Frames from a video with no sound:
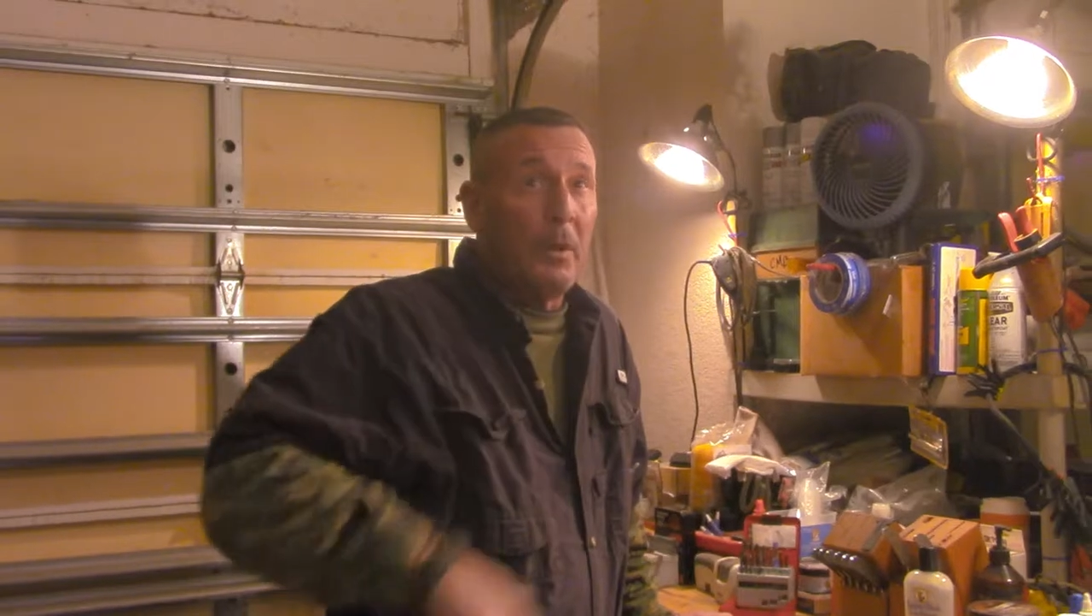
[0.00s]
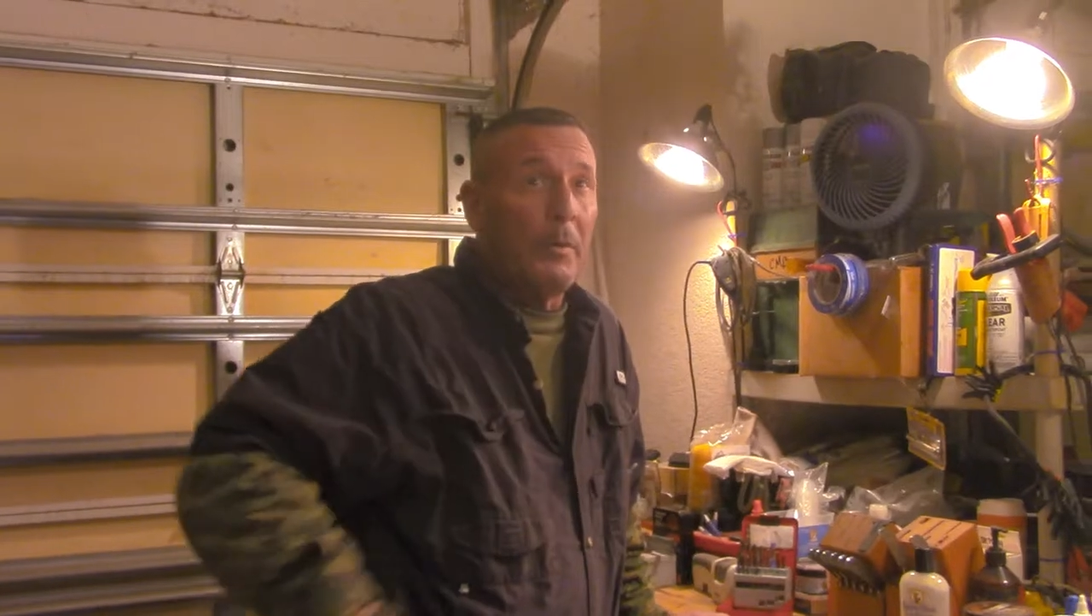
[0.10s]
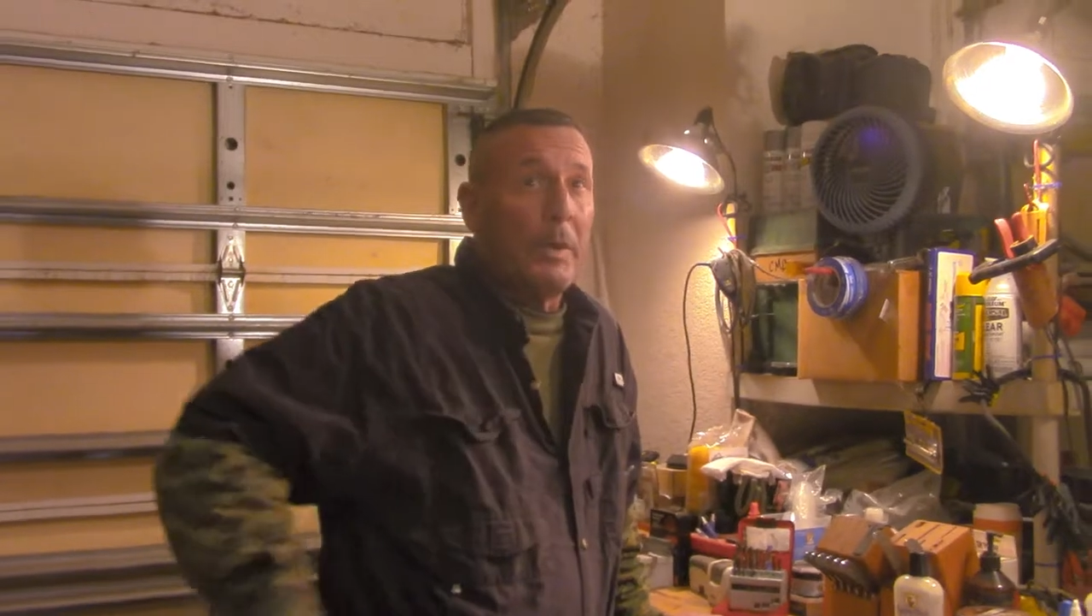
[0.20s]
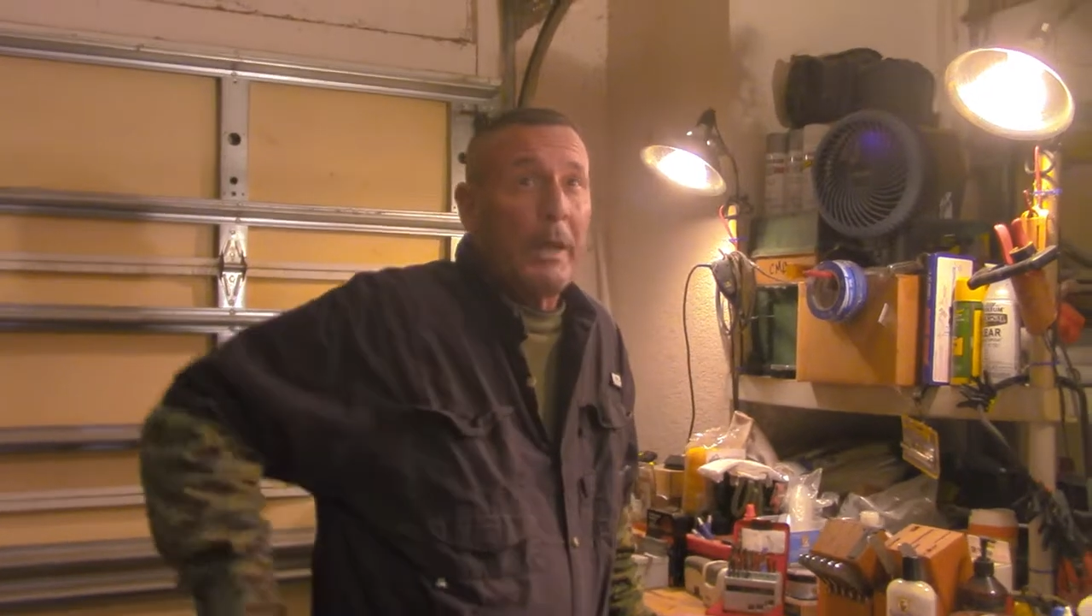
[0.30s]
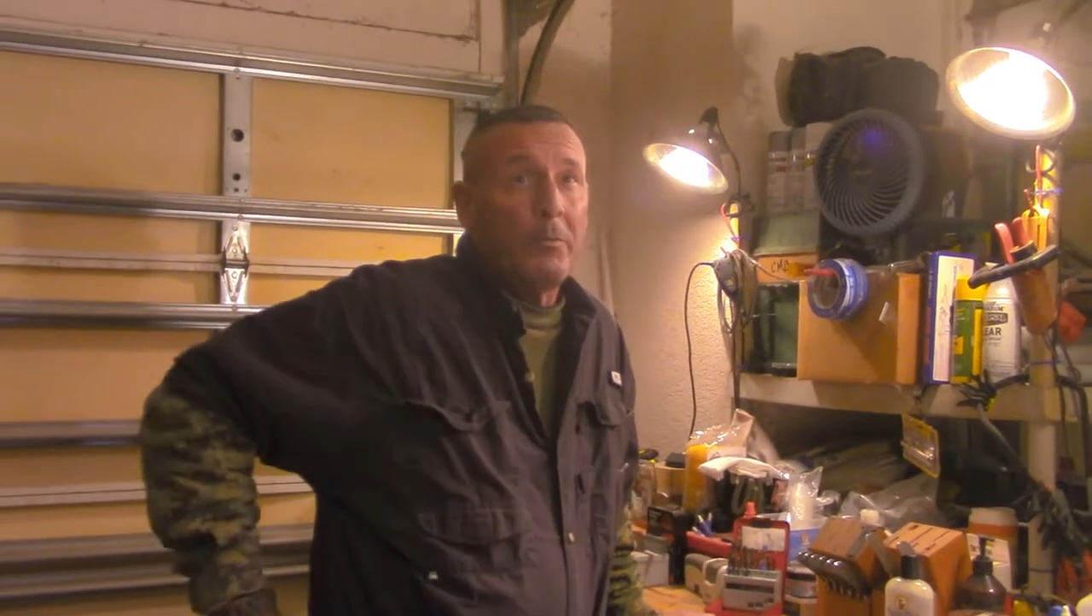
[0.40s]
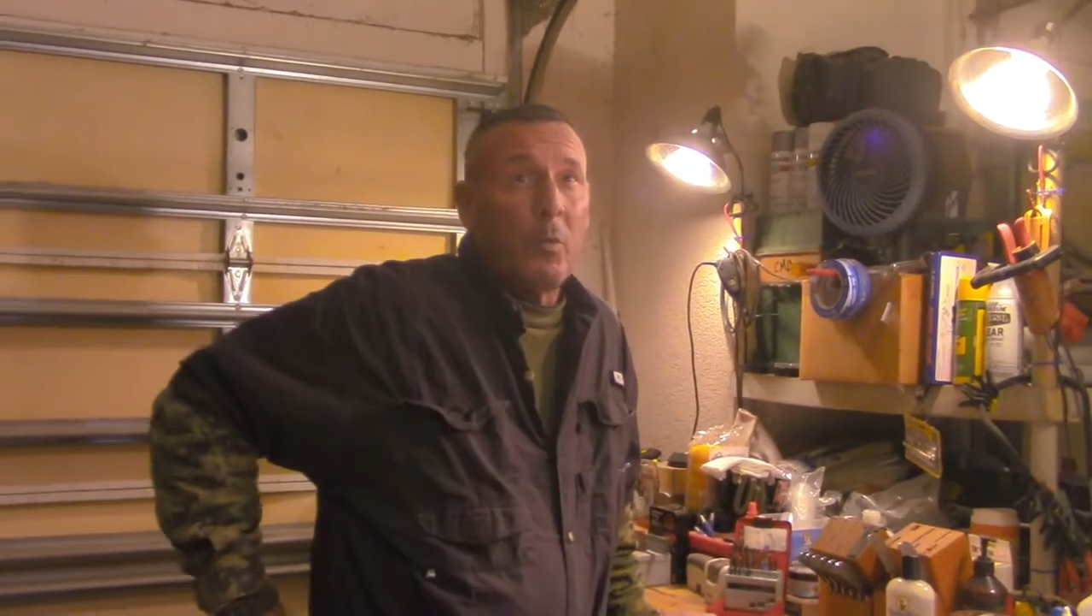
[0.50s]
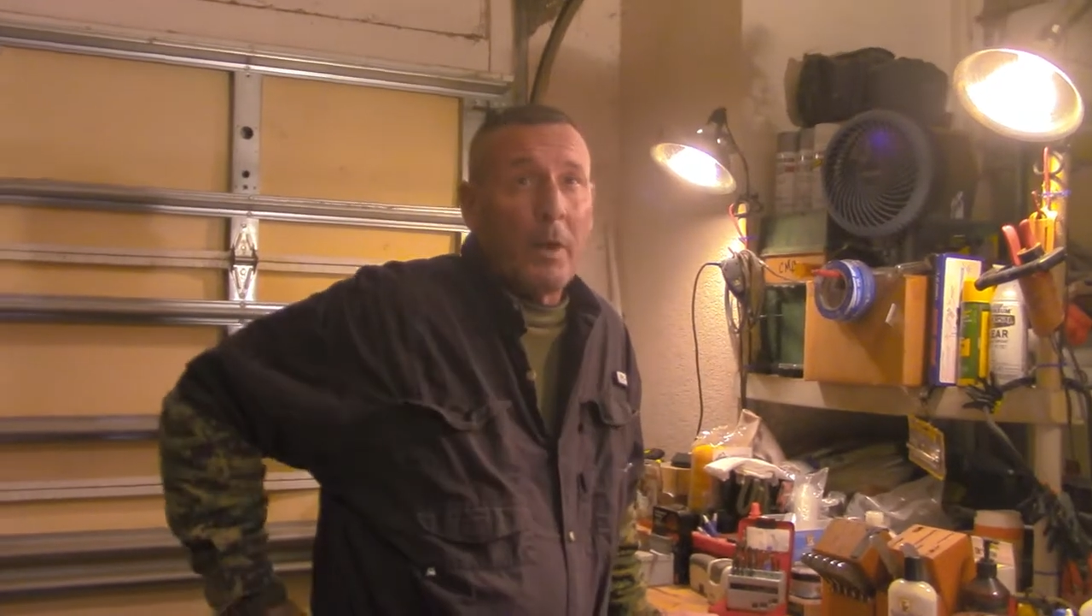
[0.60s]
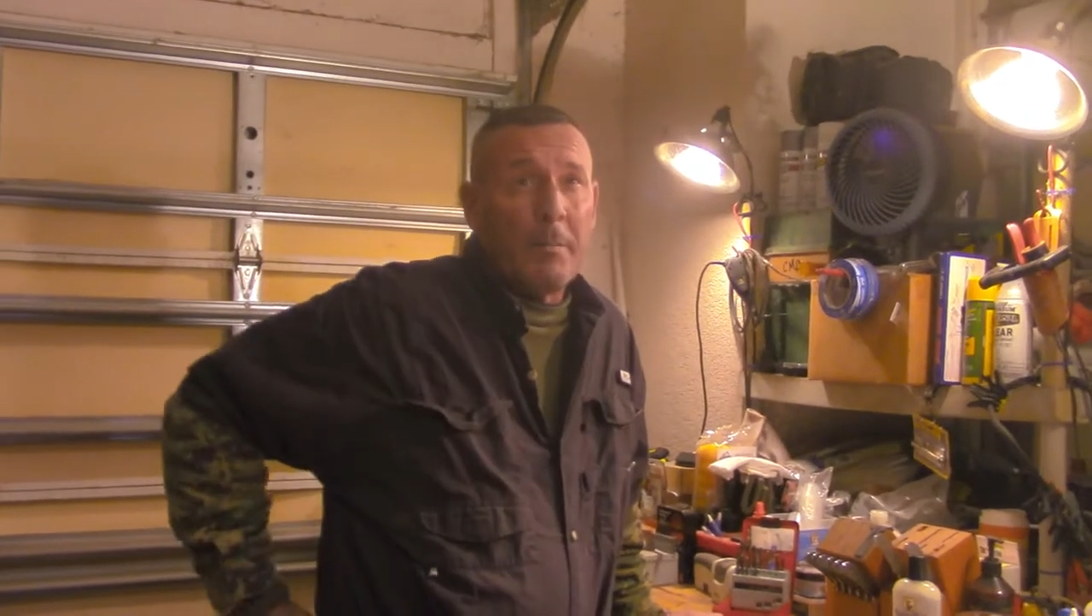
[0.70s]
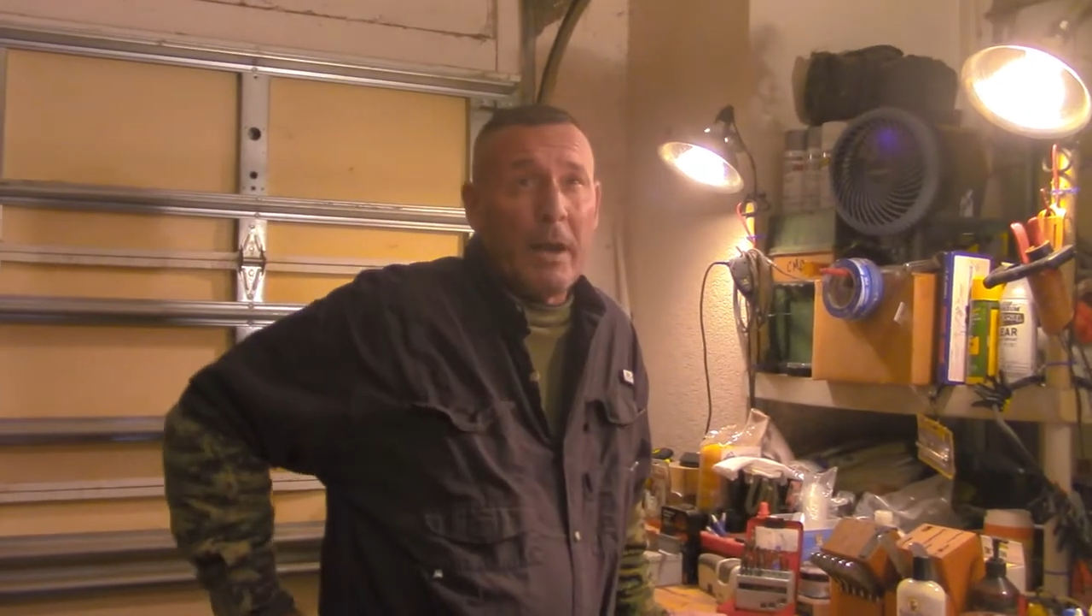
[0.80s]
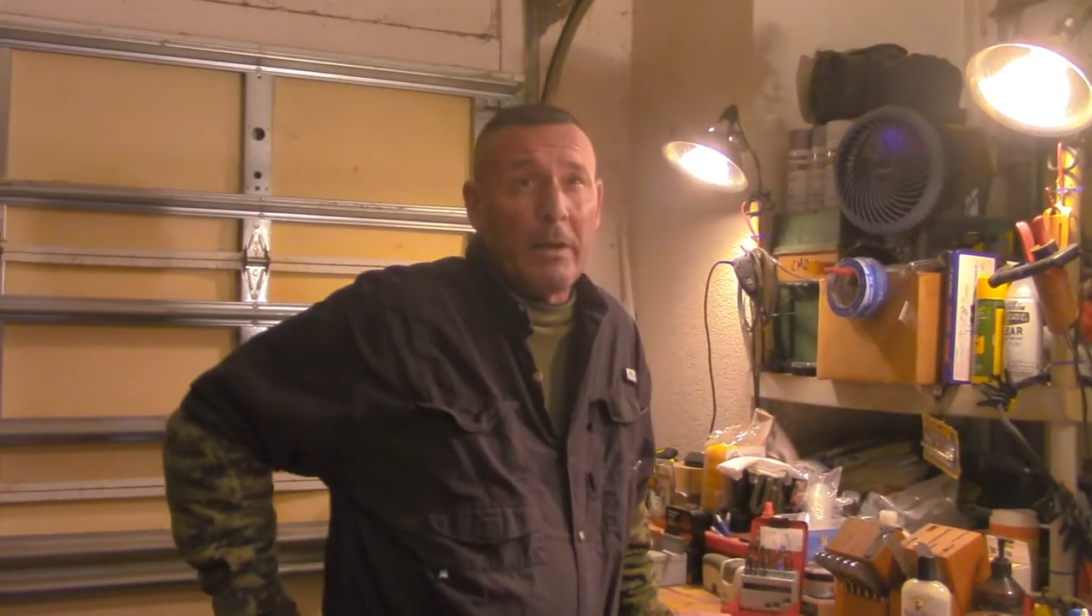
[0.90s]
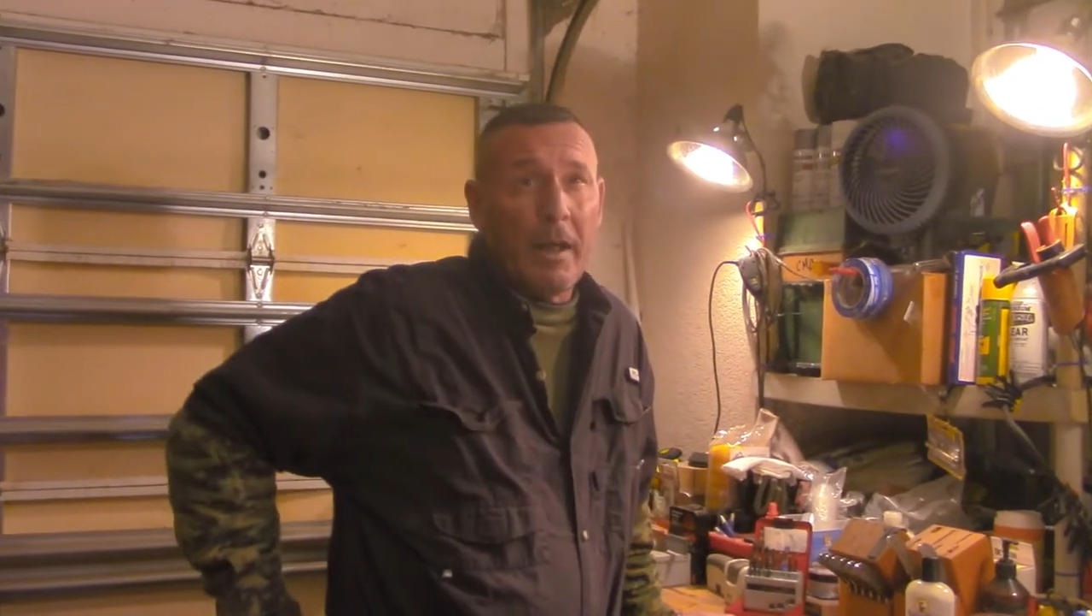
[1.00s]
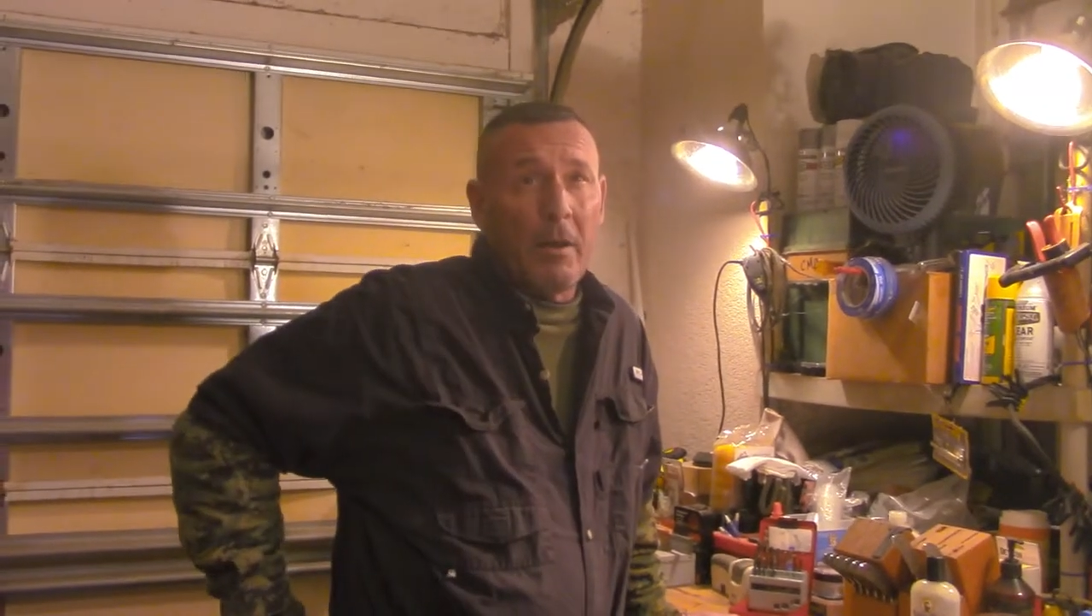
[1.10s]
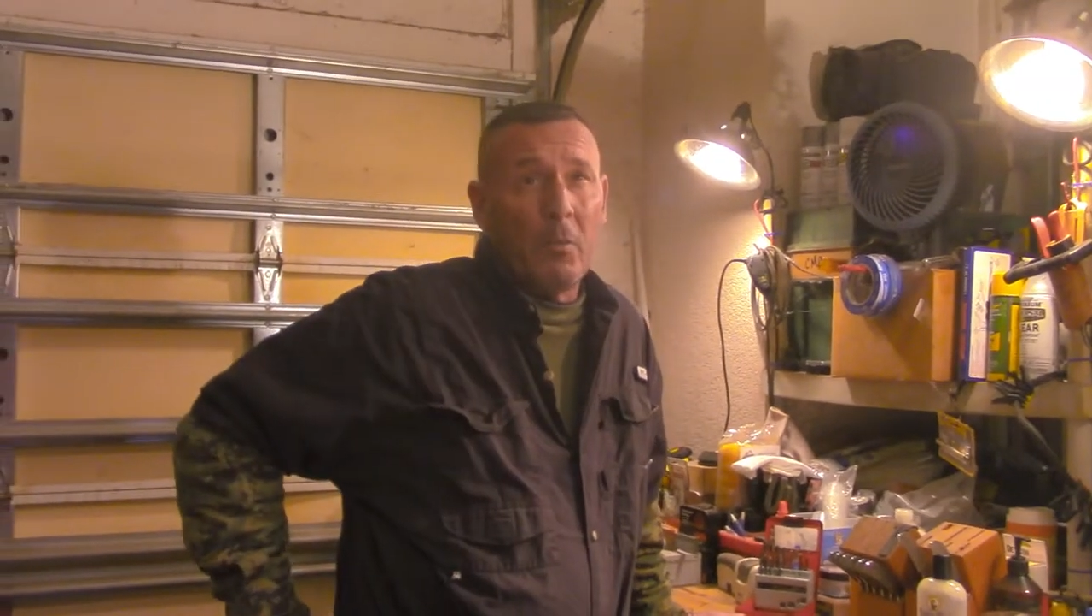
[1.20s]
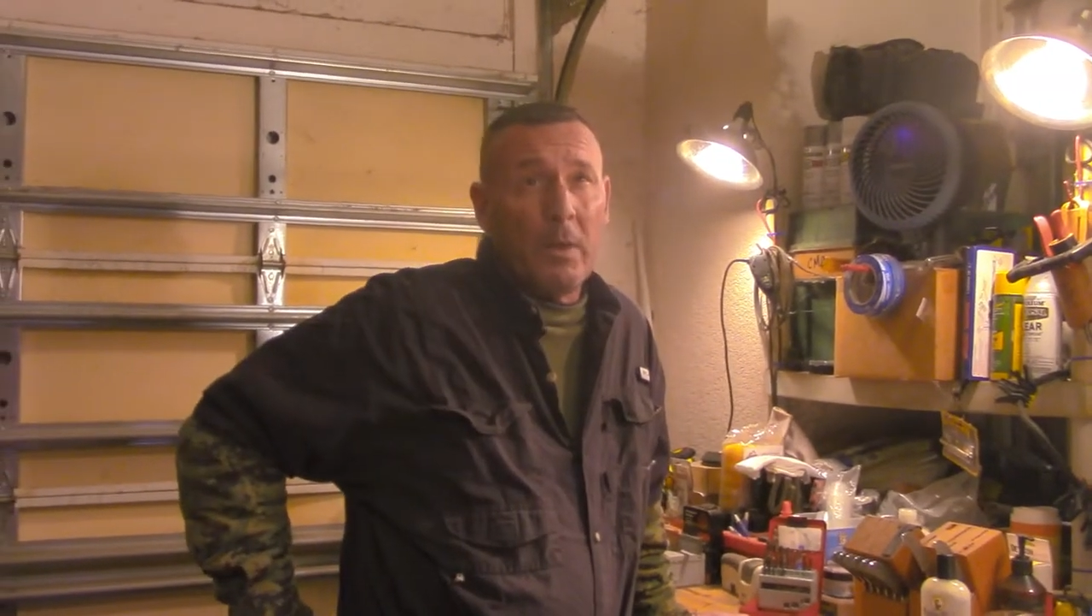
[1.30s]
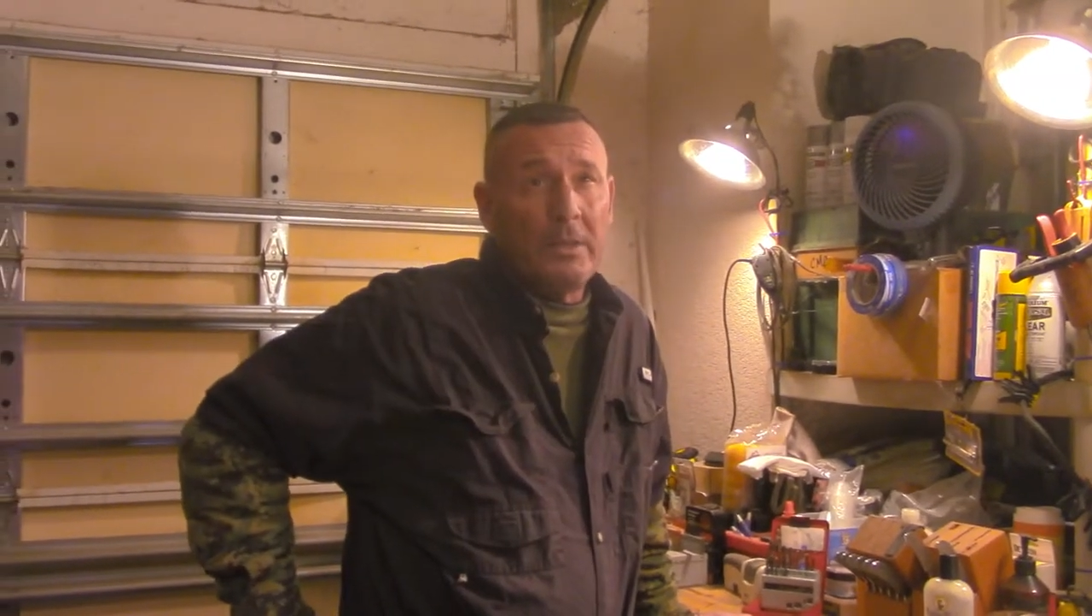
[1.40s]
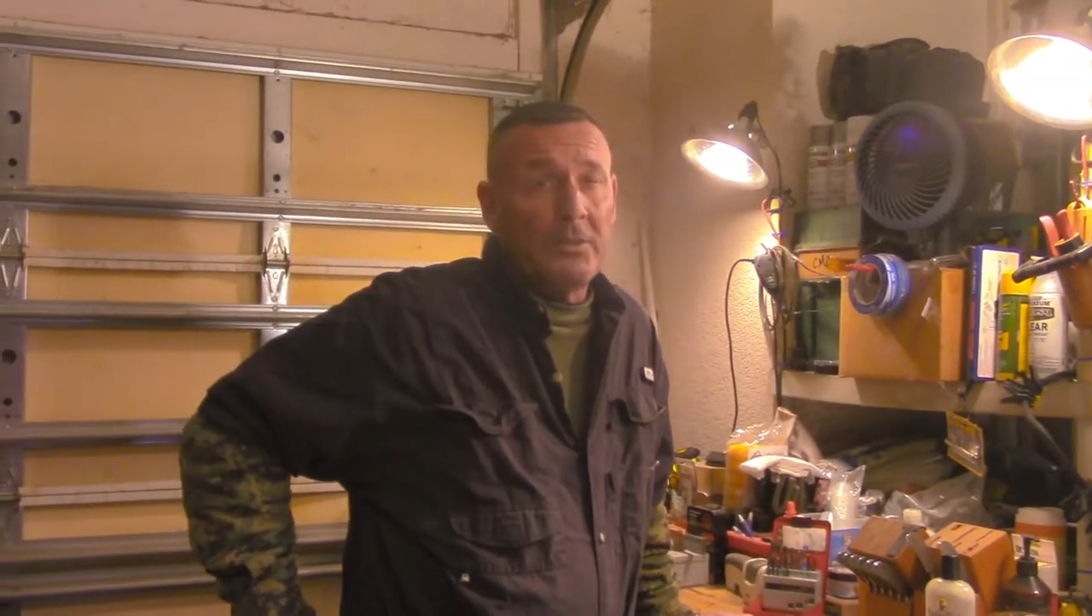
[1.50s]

we have 20-mile-an-hour winds,